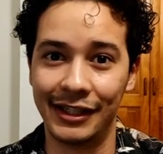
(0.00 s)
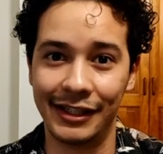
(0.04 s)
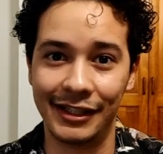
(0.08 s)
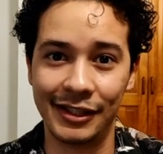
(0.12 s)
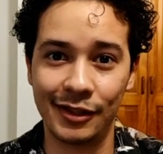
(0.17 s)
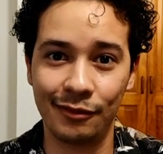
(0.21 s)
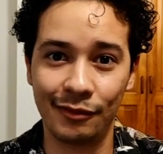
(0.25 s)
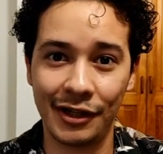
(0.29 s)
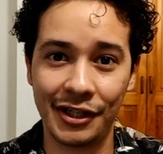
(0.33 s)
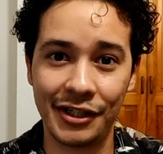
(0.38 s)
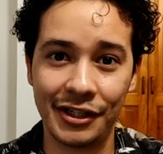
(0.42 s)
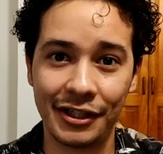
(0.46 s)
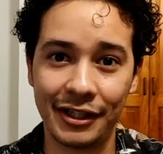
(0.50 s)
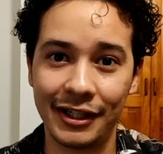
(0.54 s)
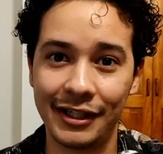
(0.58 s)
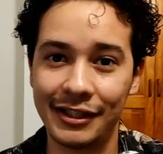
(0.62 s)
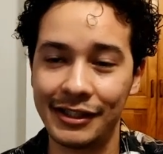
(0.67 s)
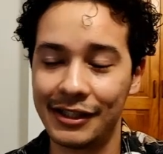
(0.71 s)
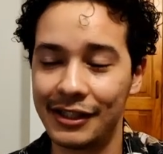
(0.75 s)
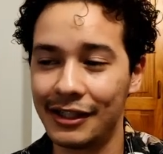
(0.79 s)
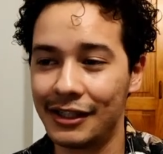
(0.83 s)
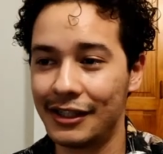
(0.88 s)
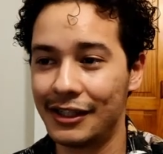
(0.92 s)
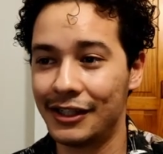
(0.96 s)
it's a wish
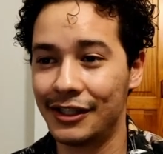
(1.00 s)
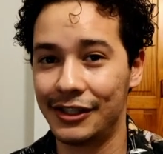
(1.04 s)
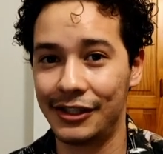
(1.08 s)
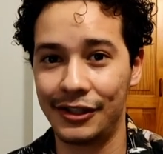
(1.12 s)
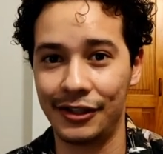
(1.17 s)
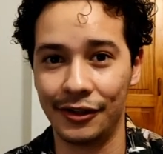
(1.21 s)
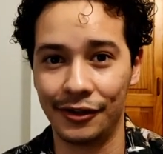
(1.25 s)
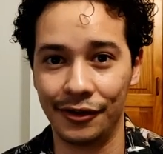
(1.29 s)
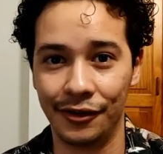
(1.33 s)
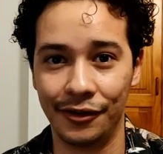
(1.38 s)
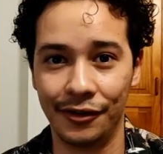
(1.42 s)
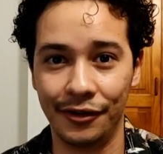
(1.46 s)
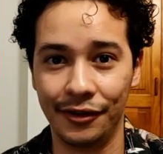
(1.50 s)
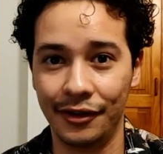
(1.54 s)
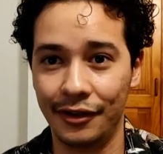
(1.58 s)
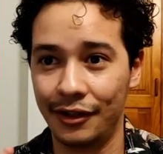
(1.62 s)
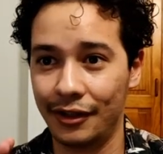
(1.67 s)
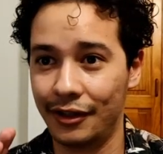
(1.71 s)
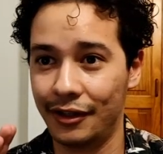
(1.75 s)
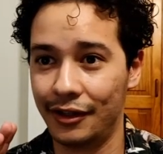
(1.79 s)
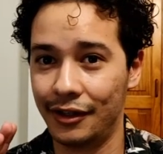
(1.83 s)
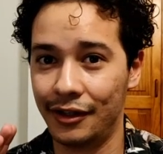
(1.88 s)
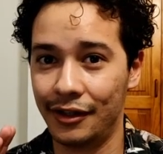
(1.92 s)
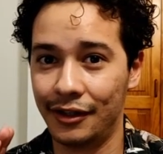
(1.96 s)
list,
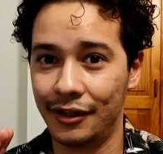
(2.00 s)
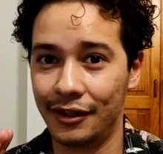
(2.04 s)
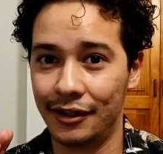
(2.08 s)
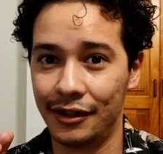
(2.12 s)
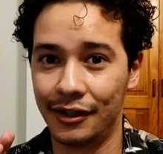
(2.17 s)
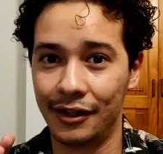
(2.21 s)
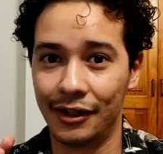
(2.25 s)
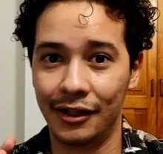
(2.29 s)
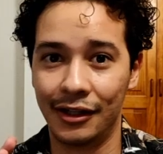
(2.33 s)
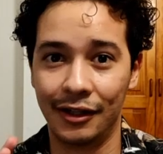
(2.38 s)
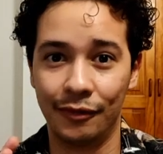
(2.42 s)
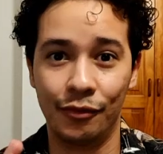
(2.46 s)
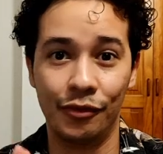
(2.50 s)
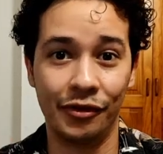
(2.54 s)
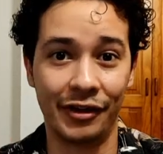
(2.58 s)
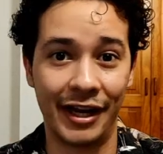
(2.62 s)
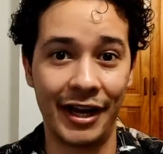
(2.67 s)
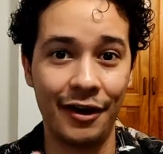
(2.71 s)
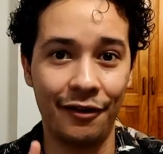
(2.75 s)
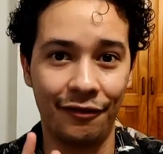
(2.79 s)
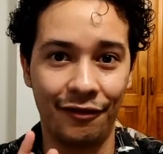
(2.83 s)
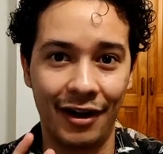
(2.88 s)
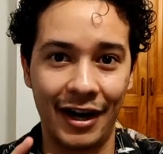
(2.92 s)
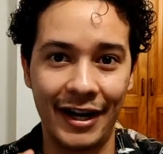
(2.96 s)
so we'll
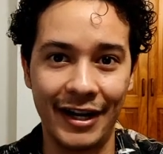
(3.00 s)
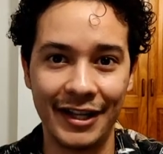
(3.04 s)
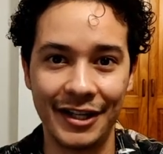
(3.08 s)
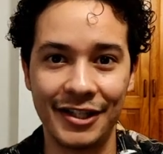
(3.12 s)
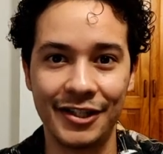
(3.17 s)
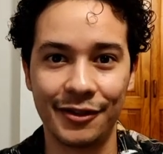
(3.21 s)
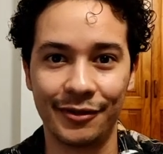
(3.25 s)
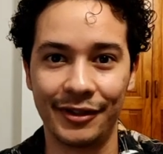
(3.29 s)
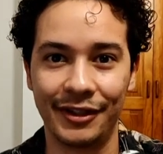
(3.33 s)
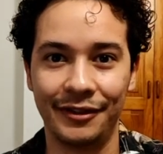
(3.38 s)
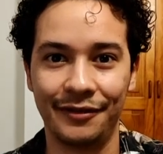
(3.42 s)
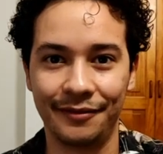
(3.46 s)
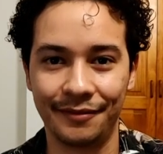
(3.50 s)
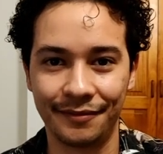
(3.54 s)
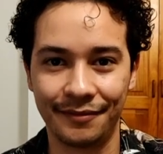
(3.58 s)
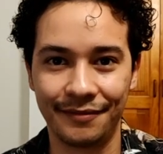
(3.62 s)
get right into it.